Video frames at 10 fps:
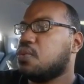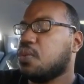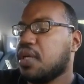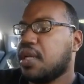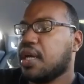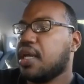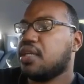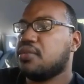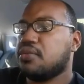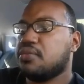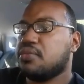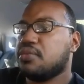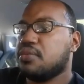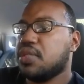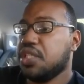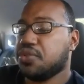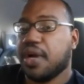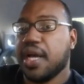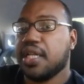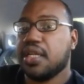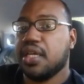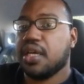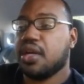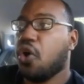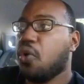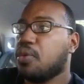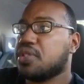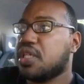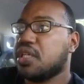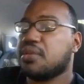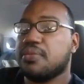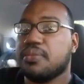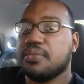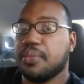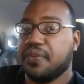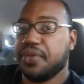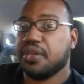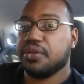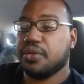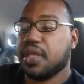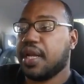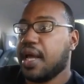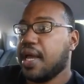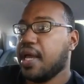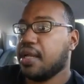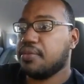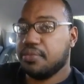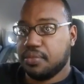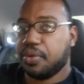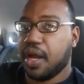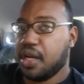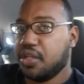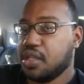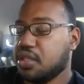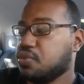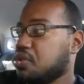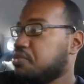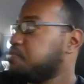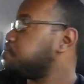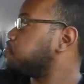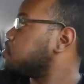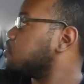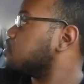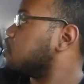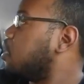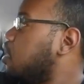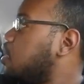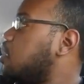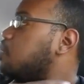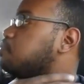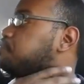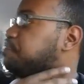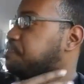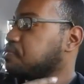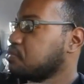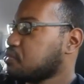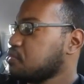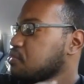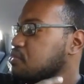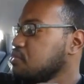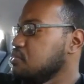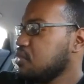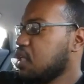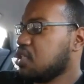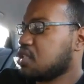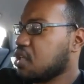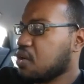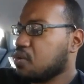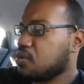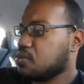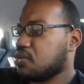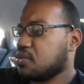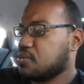one night, he tried it again, almost hit my vehicle that I had prior to this one. And so,